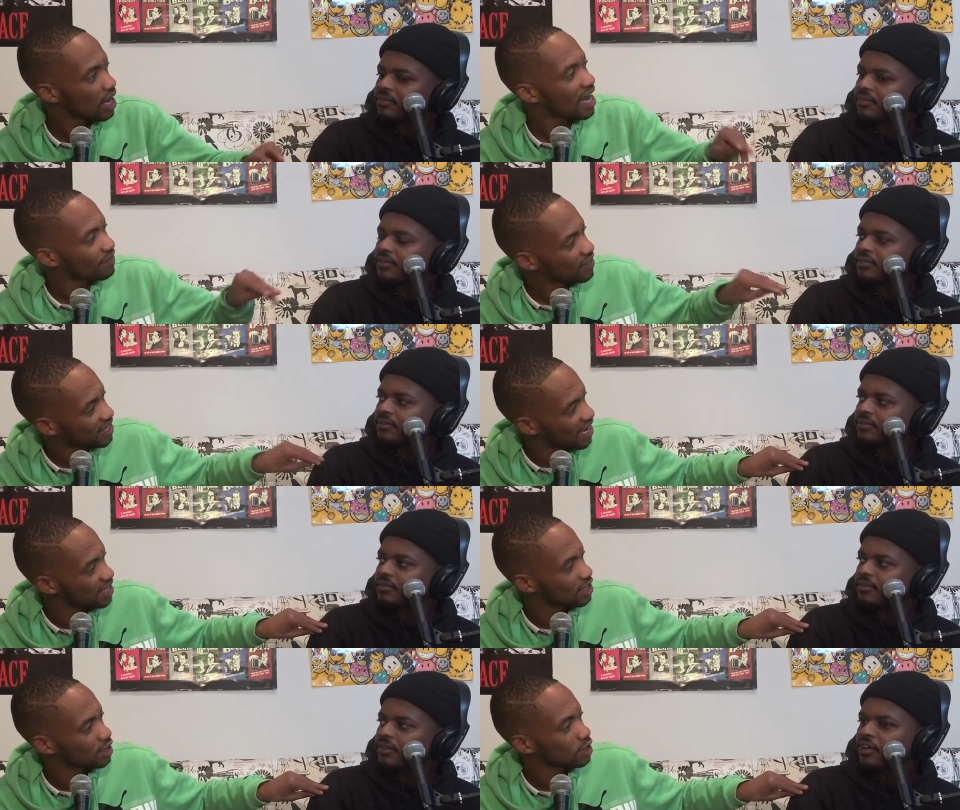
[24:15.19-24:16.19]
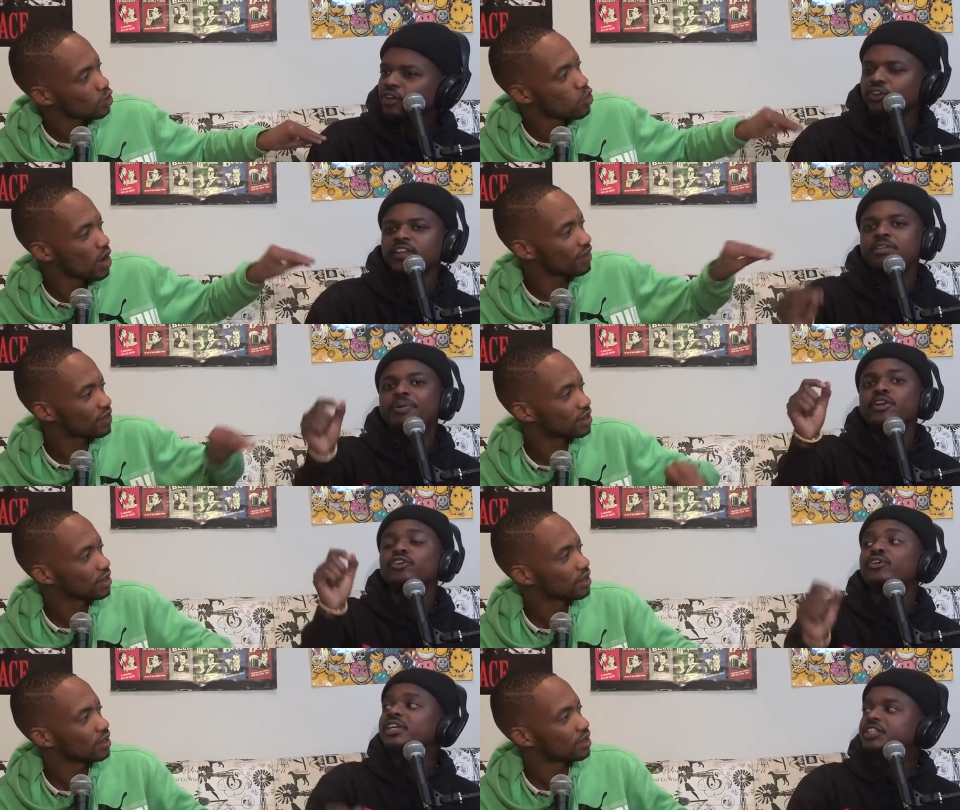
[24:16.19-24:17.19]
Speaker 1: Advertisers. No, they ad- depend
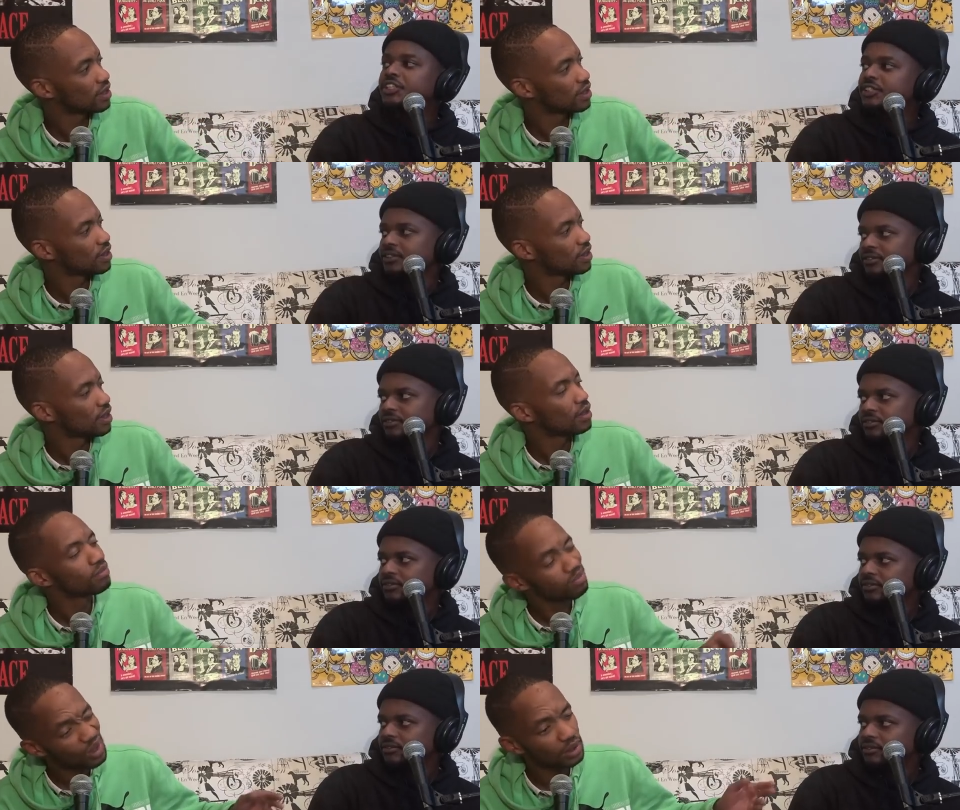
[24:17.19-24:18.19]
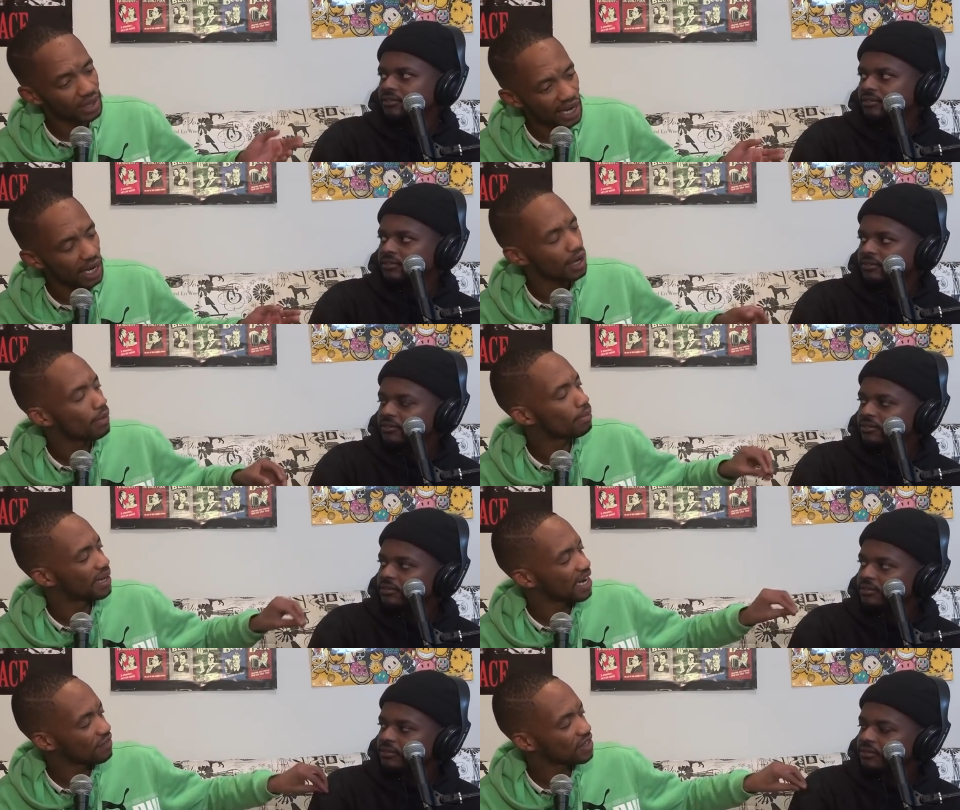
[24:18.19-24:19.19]
on reach. Well, yeah,
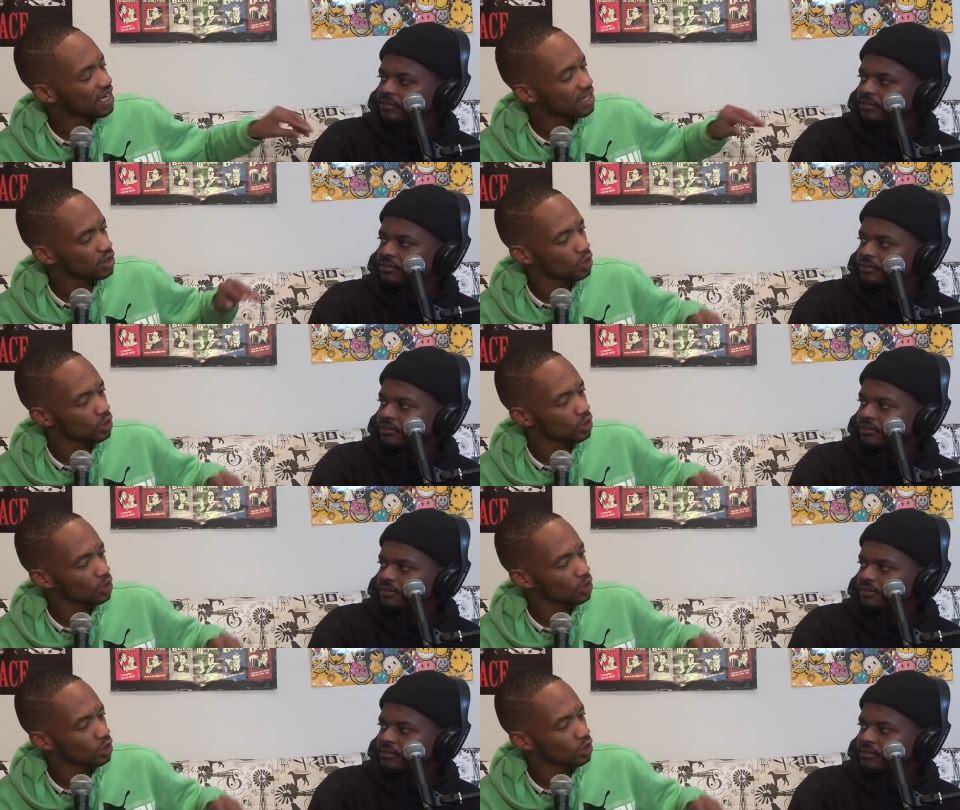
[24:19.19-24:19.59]
but advertisers